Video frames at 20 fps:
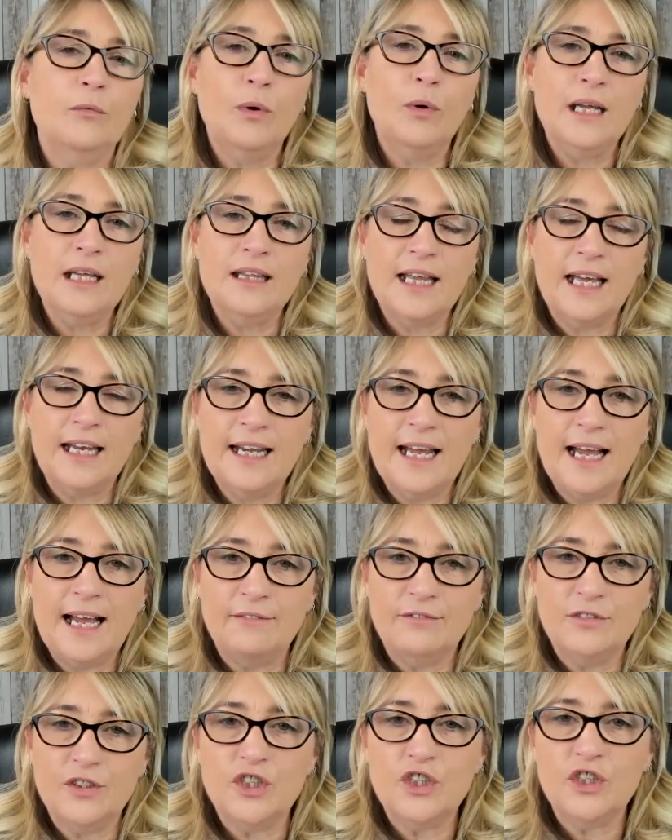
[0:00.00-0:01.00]
we then
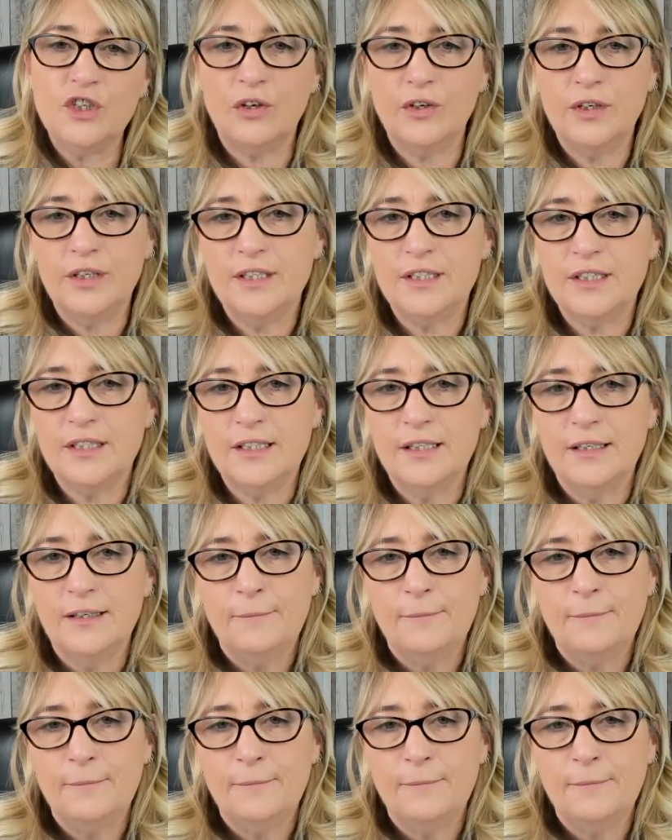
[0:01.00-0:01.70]
have a choice.